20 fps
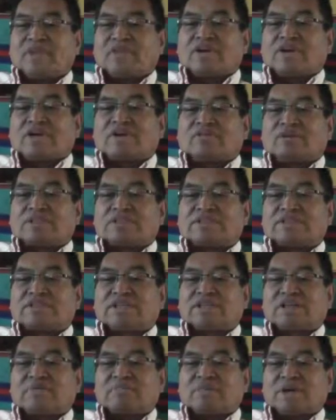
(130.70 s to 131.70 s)
they're the ones
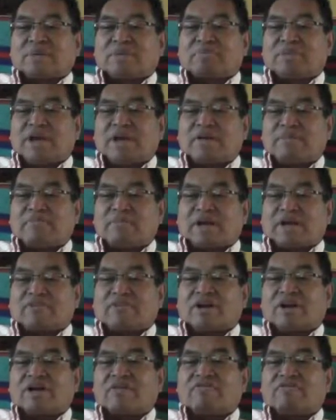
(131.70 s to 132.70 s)
that, my
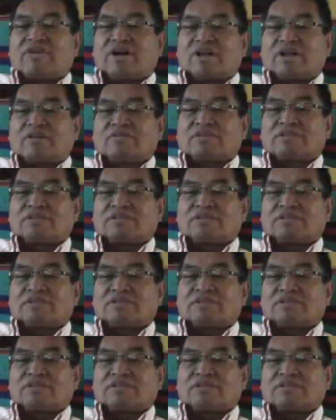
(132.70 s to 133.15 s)
grandfather